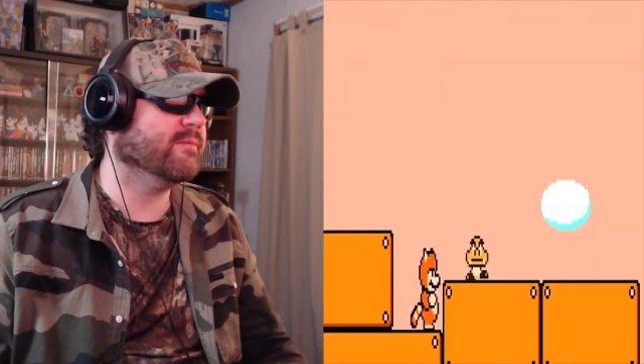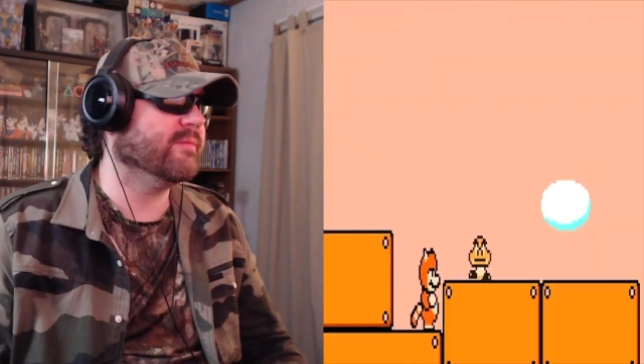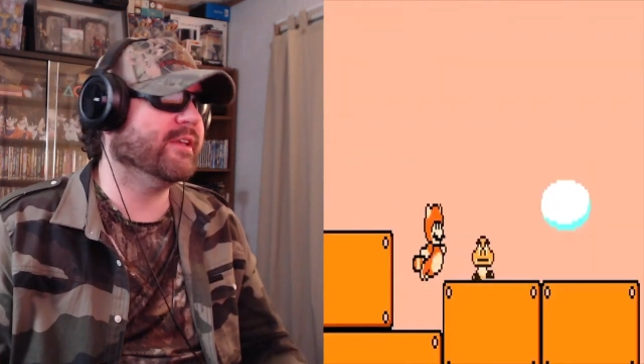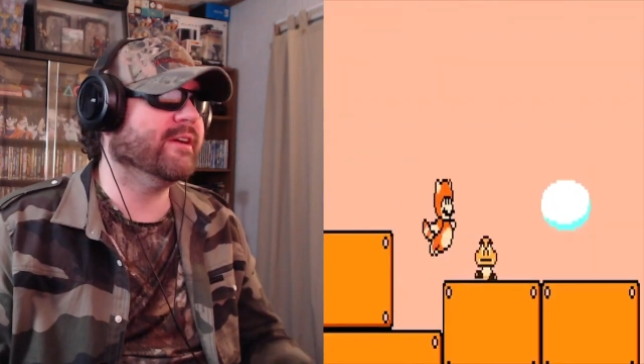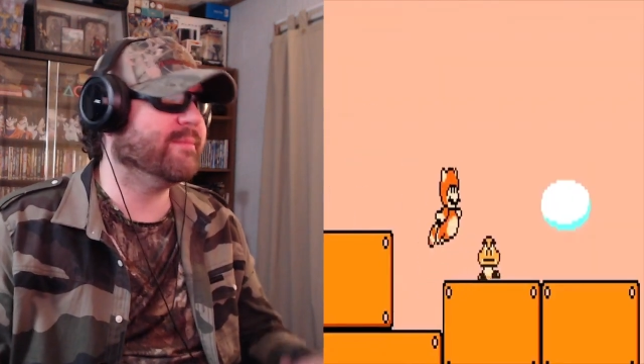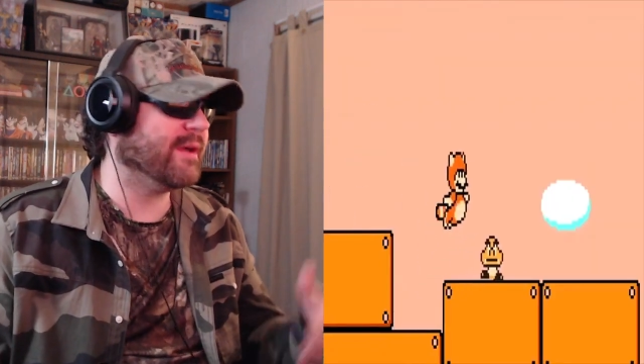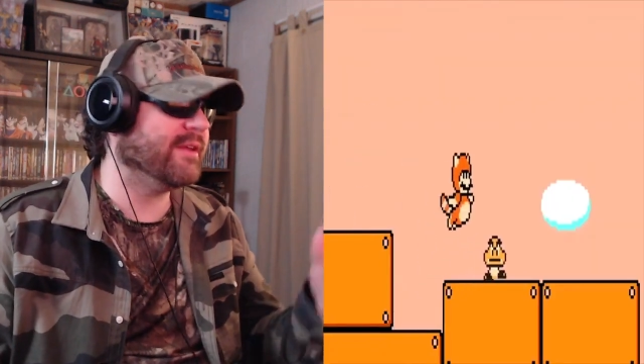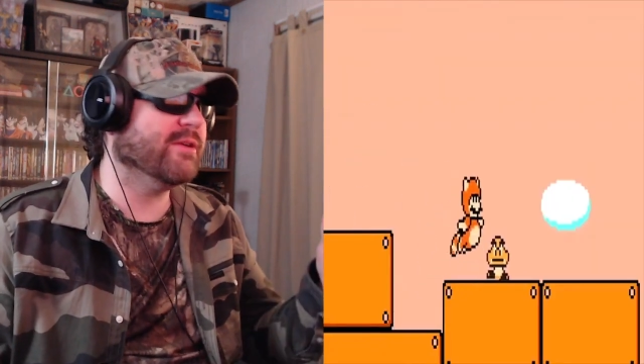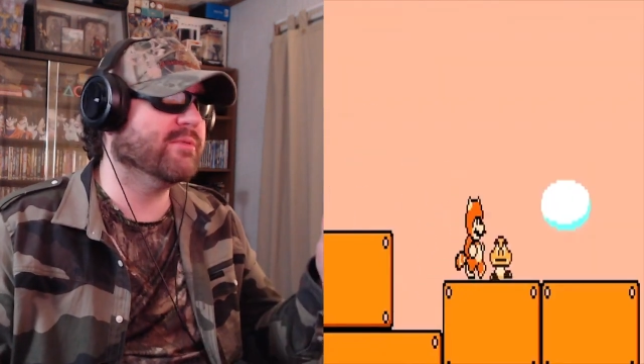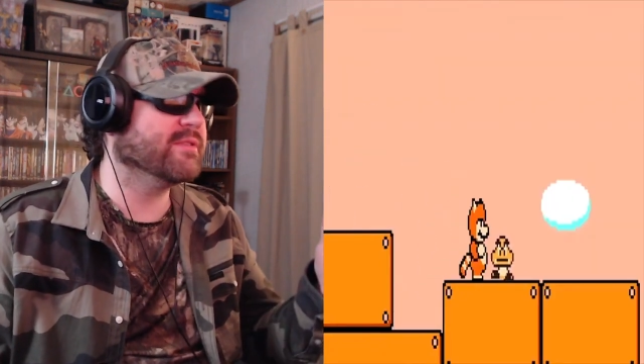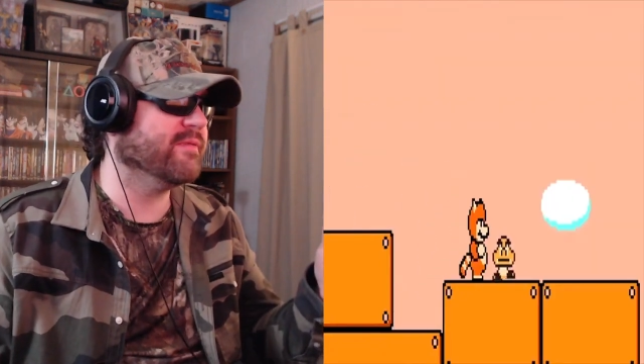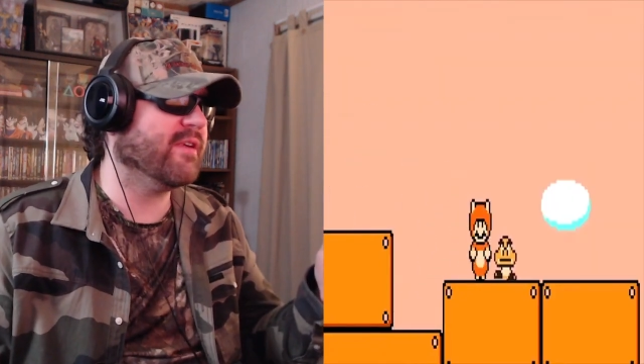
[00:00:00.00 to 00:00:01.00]
yep, I knew
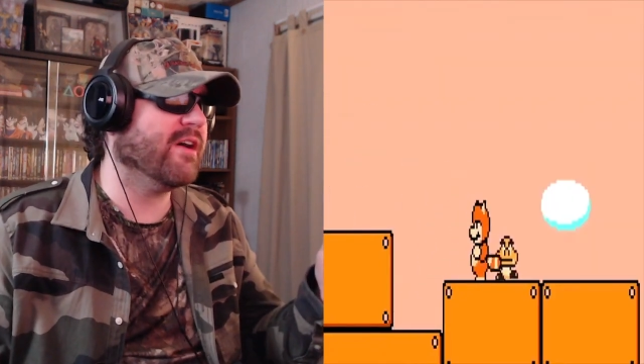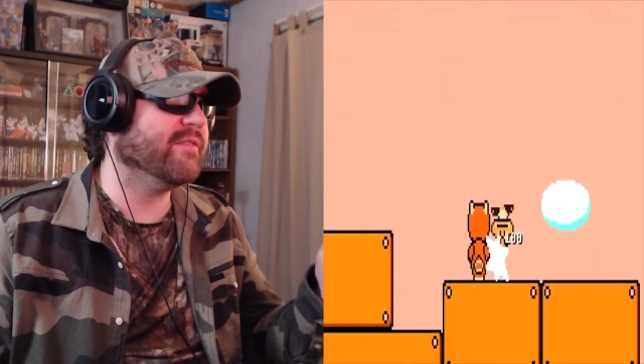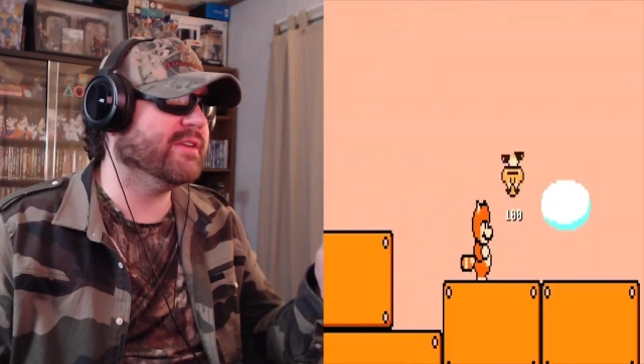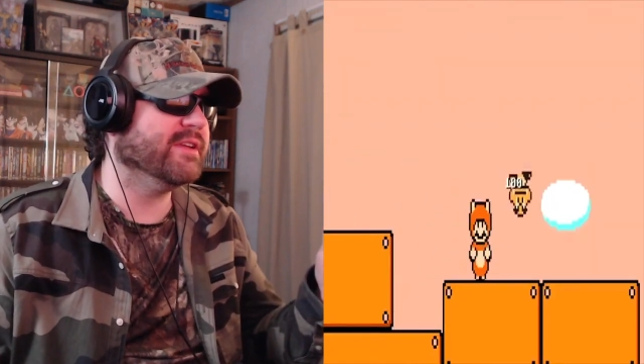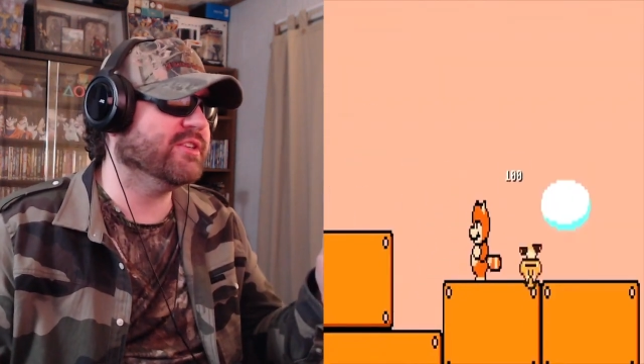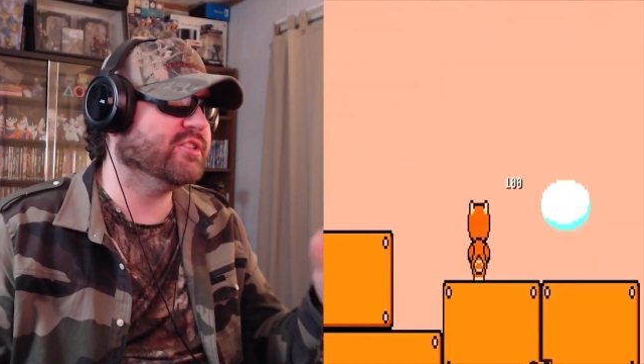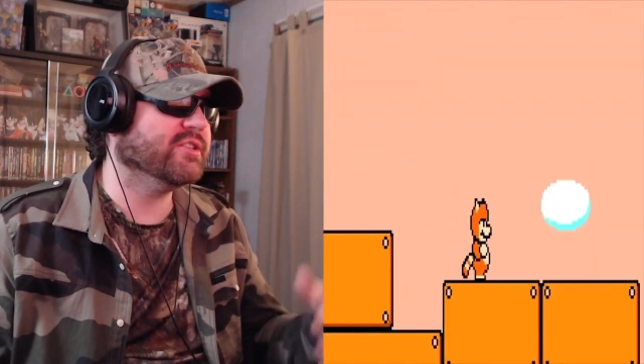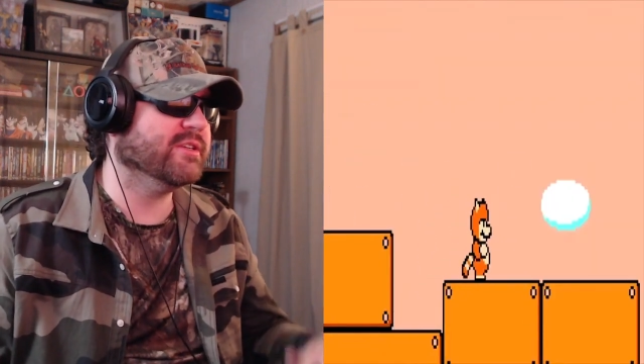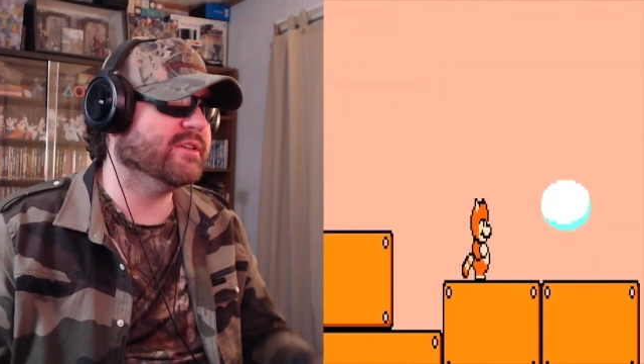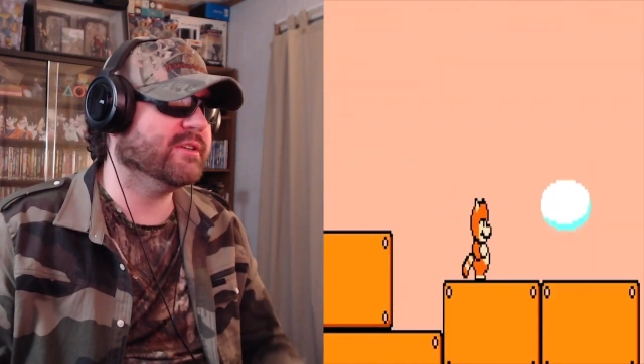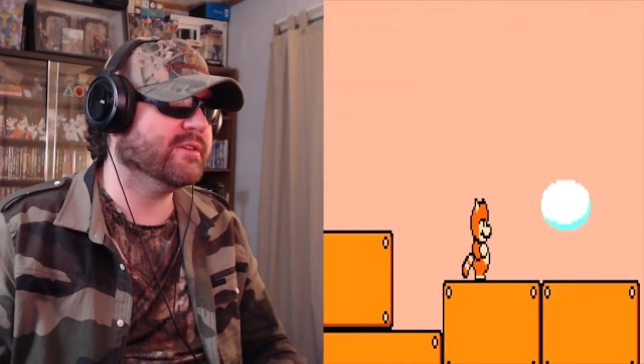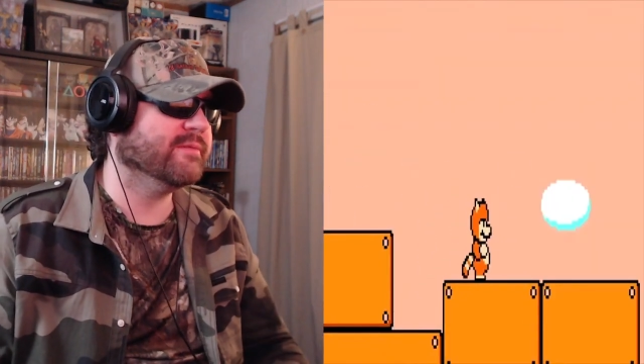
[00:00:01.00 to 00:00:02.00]
it was involving this
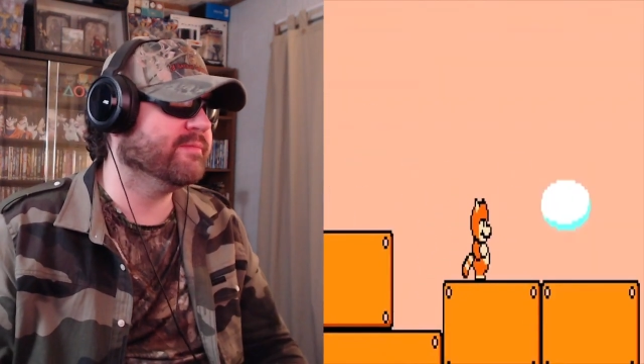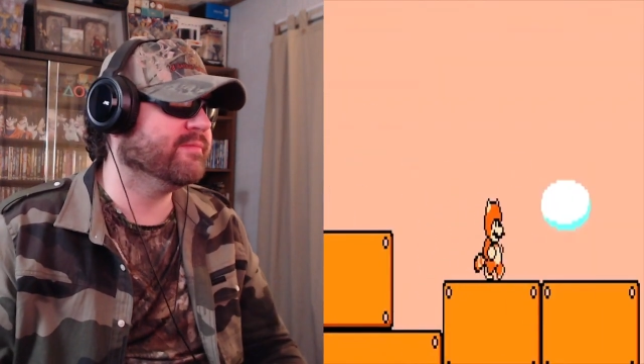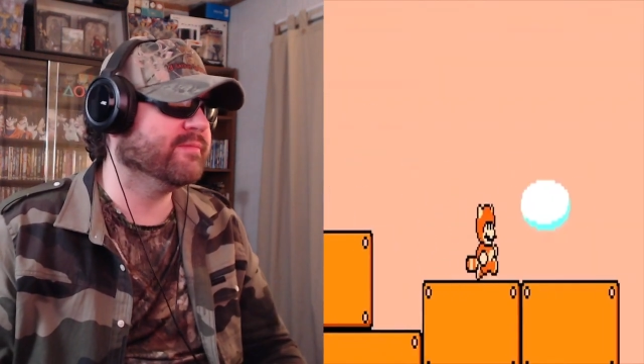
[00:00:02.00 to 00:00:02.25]
shit.